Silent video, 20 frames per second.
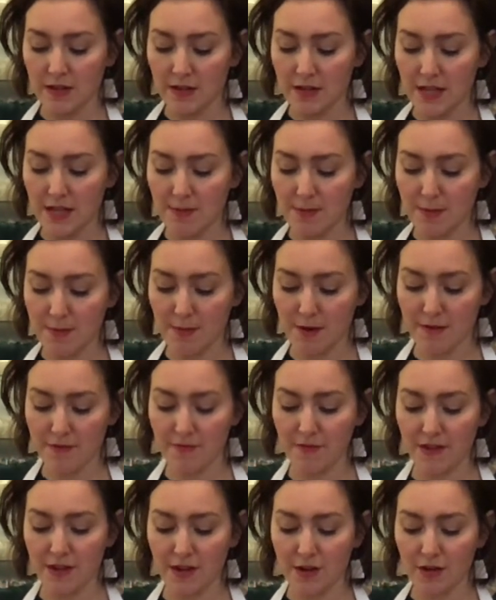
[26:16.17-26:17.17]
keeping my
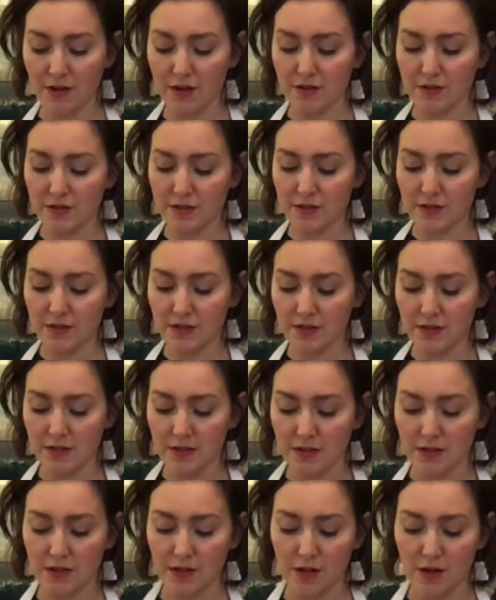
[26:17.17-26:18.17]
fingers
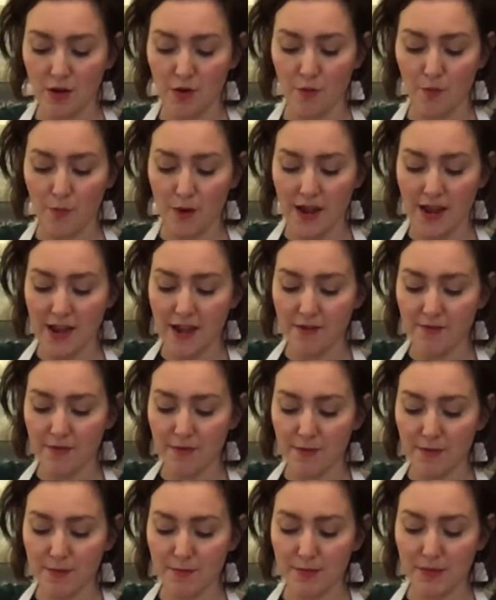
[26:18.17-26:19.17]
away
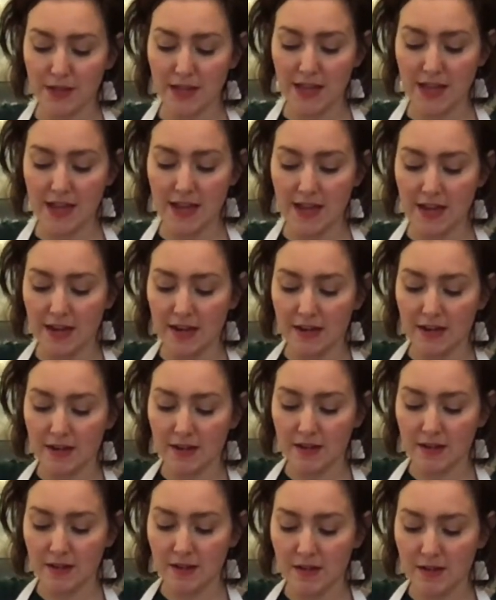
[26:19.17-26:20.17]
from the blade,
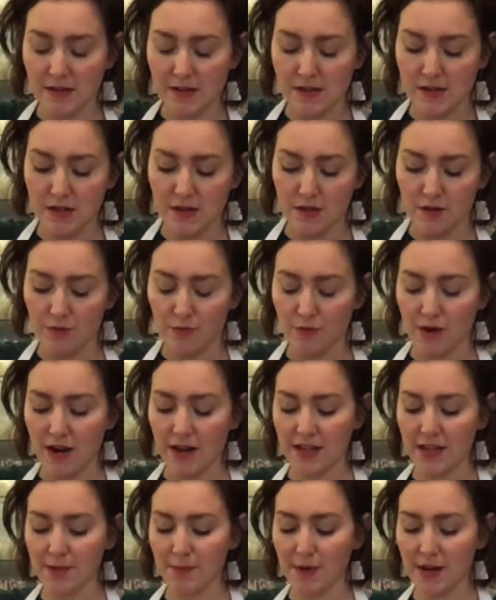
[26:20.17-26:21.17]

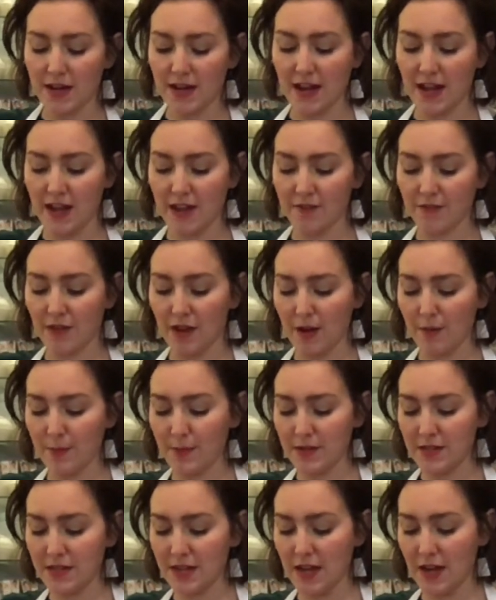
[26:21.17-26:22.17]
rocking my knife up
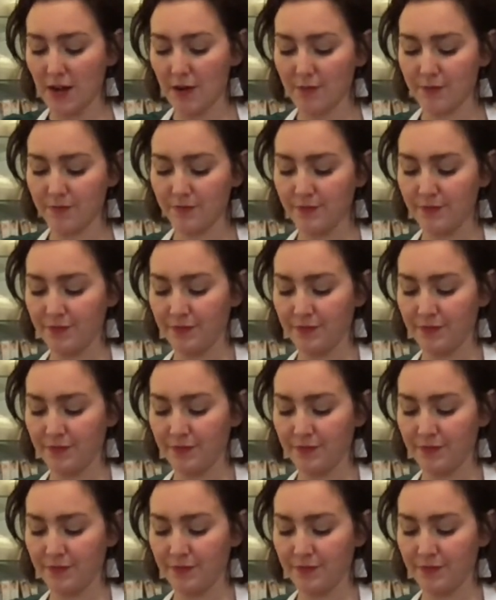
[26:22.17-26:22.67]
and down.